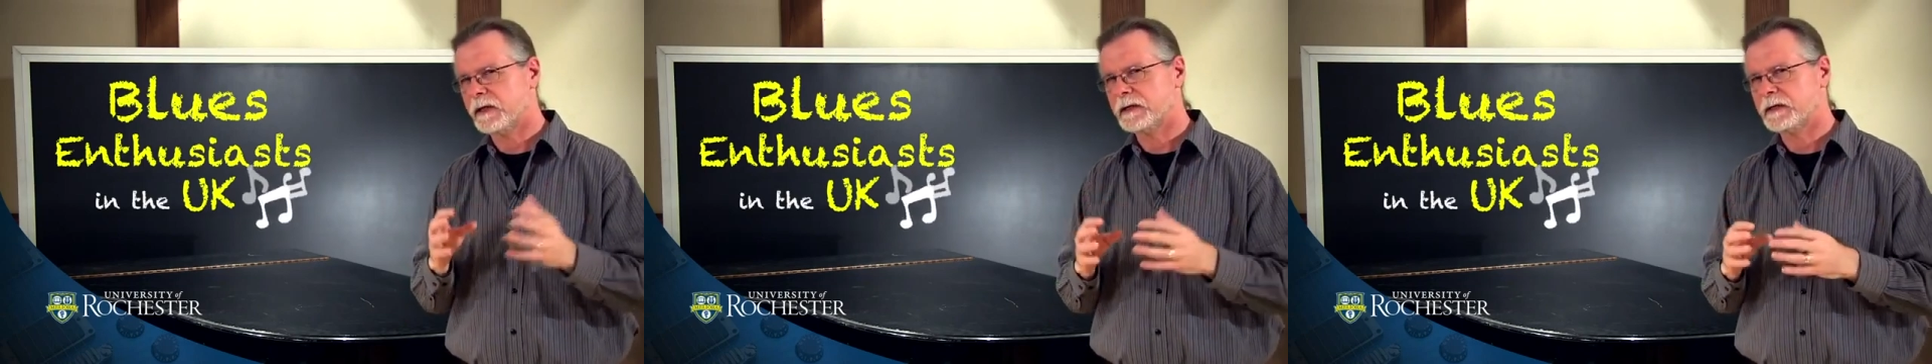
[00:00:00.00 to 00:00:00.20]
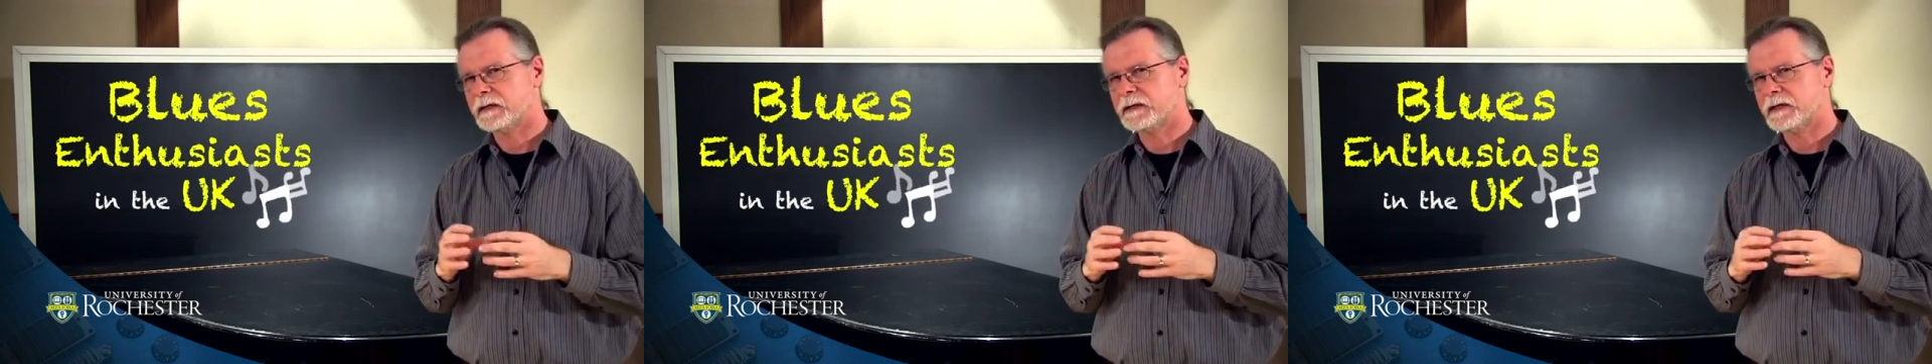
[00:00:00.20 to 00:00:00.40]

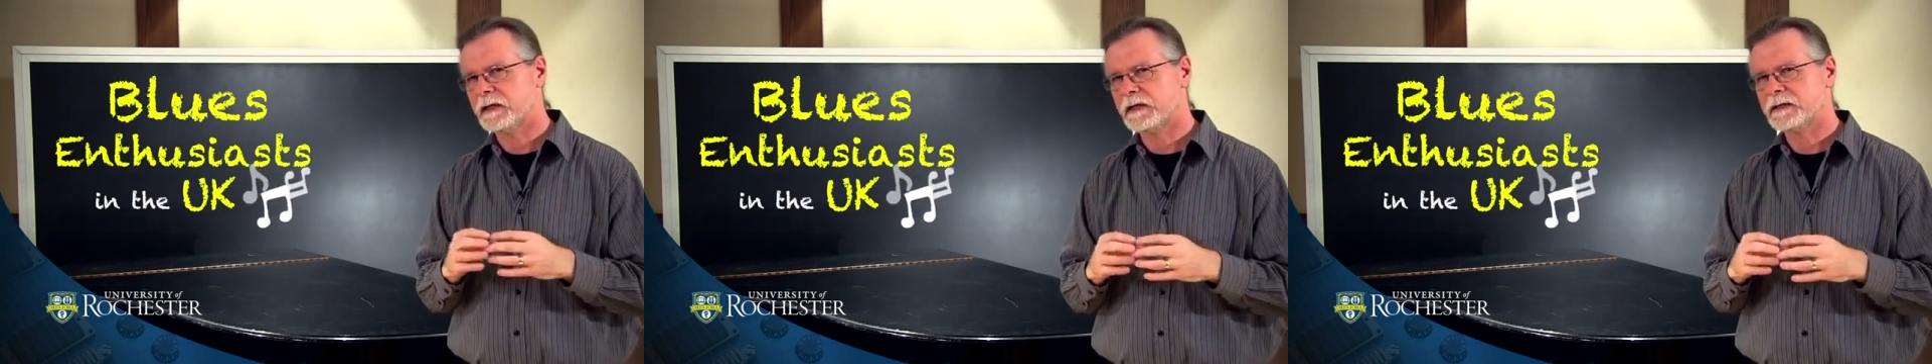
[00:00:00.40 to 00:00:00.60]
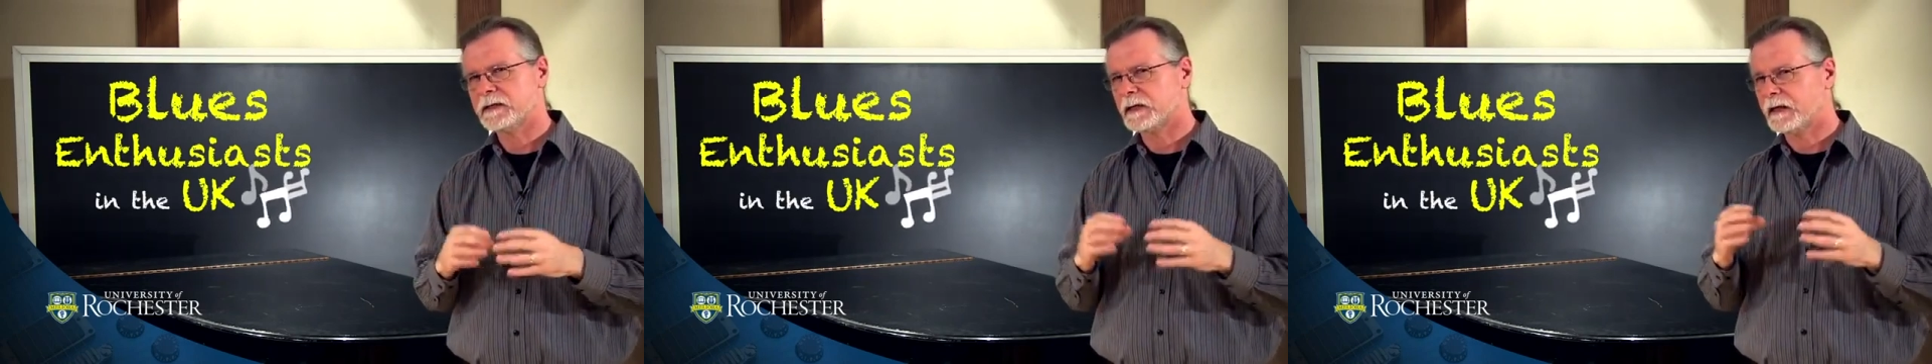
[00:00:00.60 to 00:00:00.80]
London
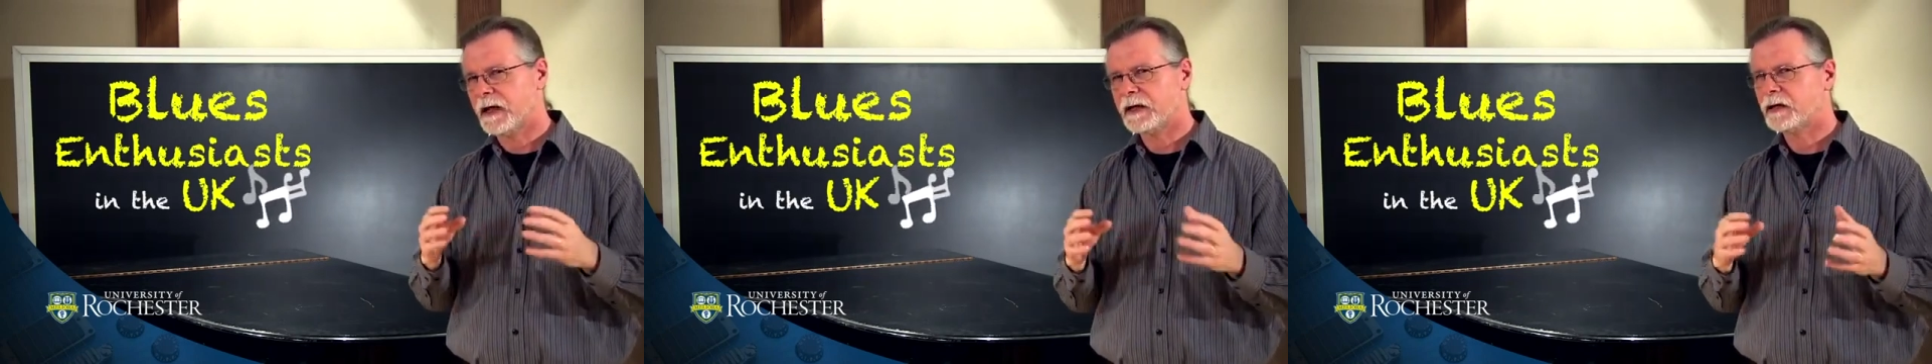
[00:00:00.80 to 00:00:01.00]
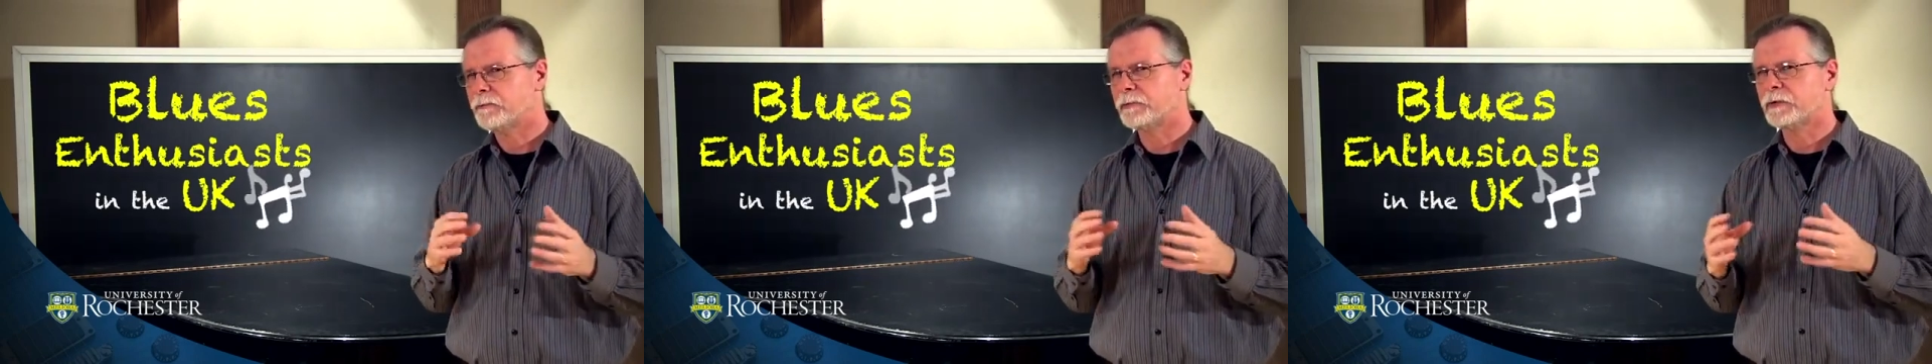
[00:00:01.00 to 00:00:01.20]
scene is that a
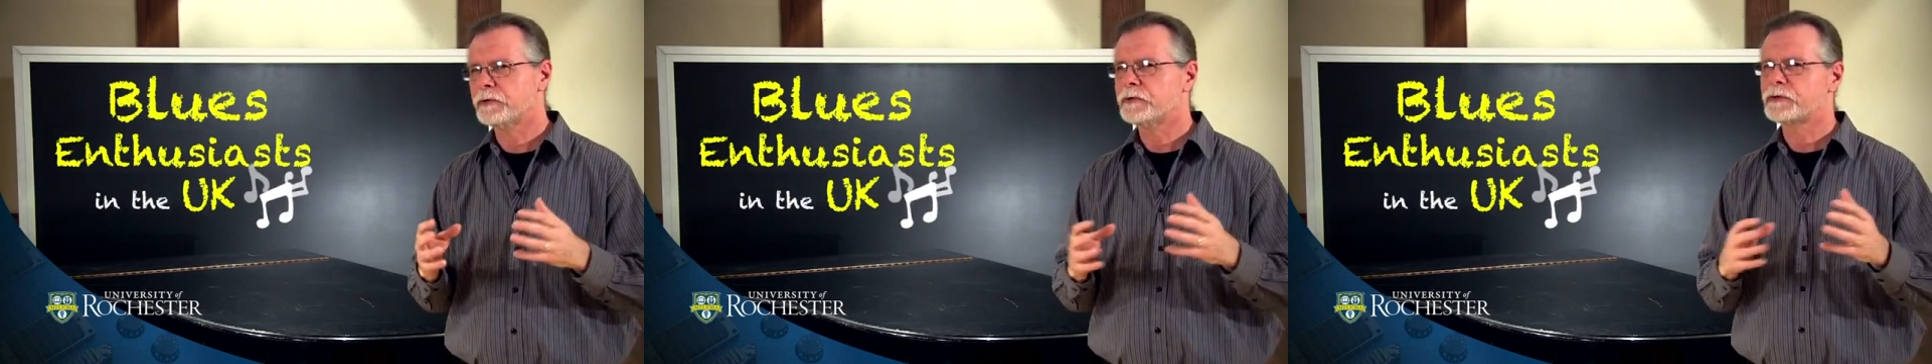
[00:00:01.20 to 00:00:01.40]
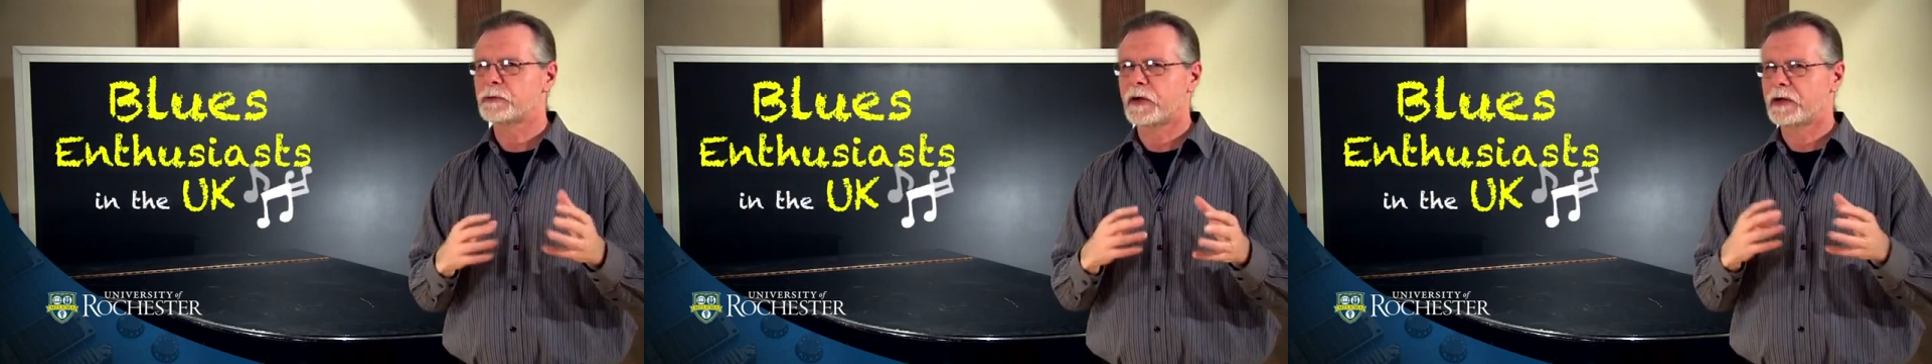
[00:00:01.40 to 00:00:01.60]
lot of the
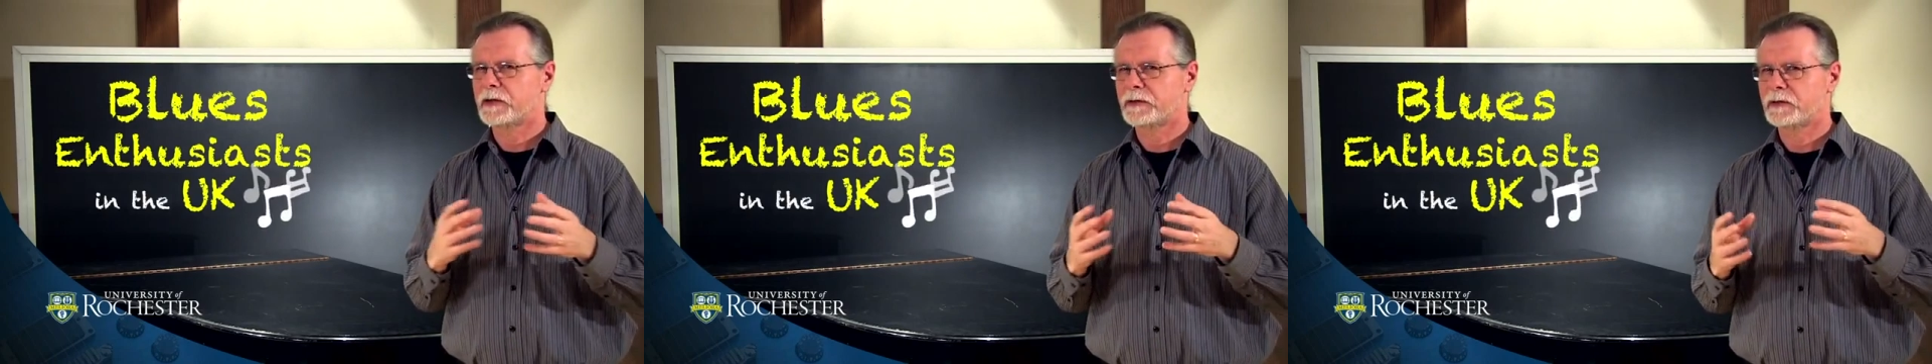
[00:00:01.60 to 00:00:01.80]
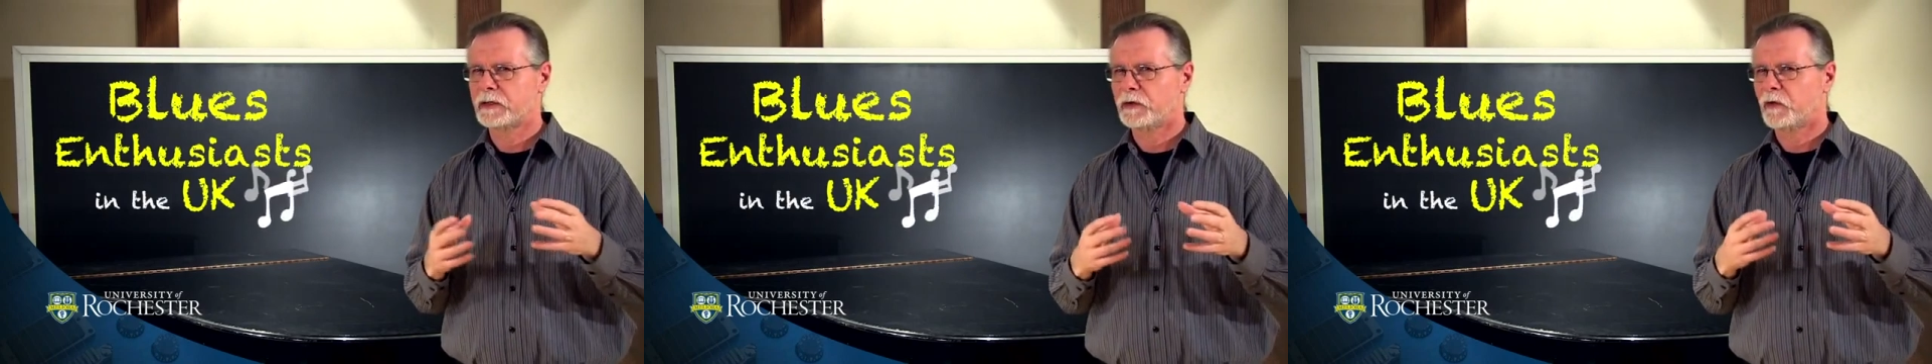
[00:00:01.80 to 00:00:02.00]
blues
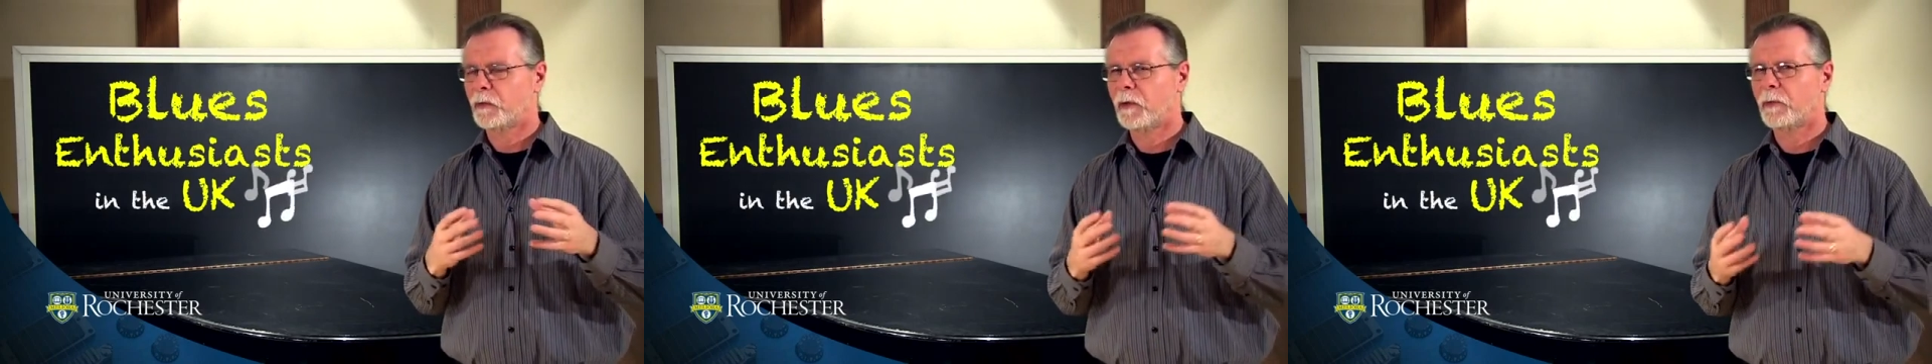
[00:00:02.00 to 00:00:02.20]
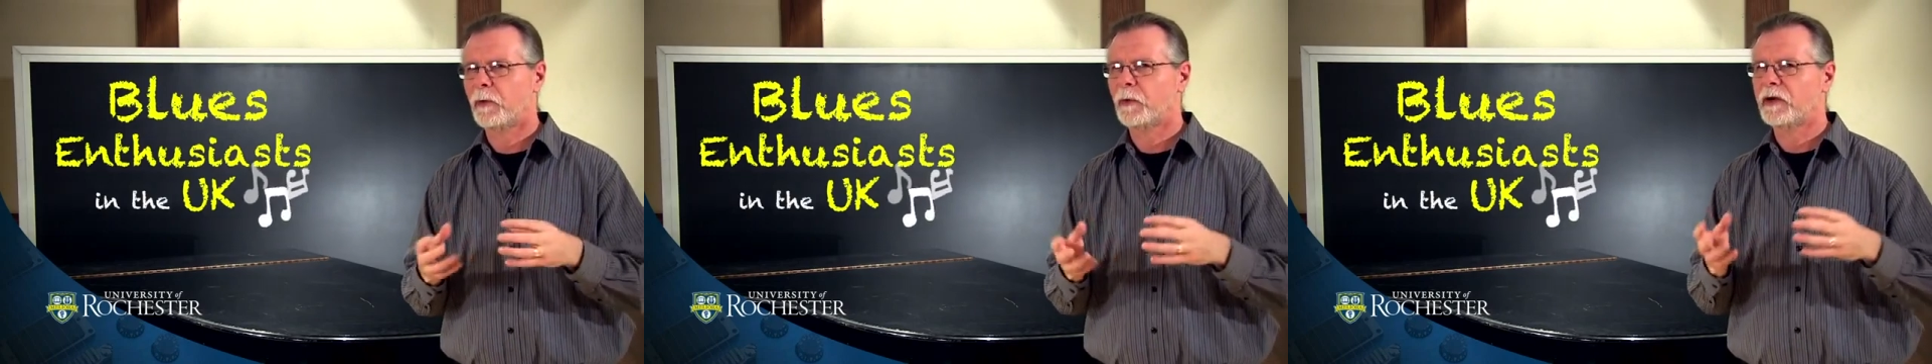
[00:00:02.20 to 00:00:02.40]
records that these
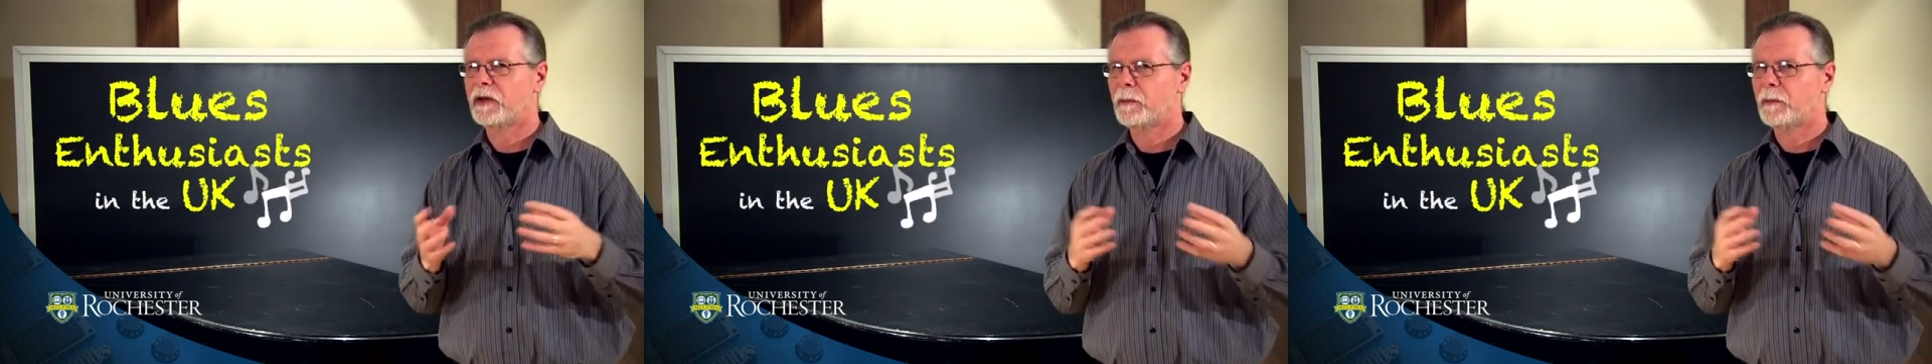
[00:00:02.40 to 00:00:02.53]
people were